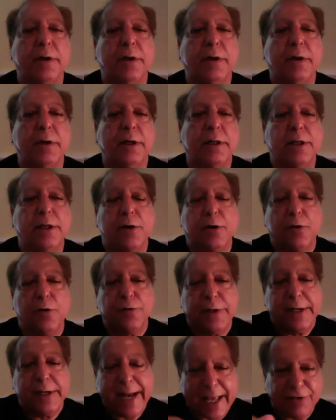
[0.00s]
And then
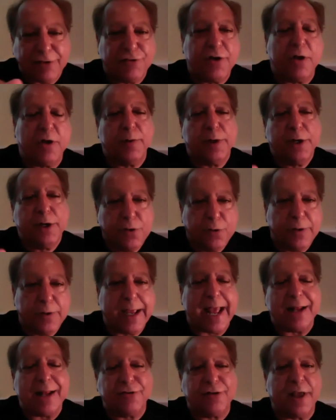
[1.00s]
over the next year, when you do
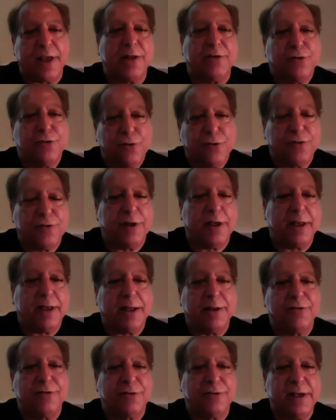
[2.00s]
CAT scans,
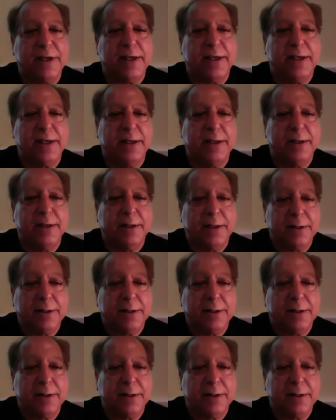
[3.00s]
can see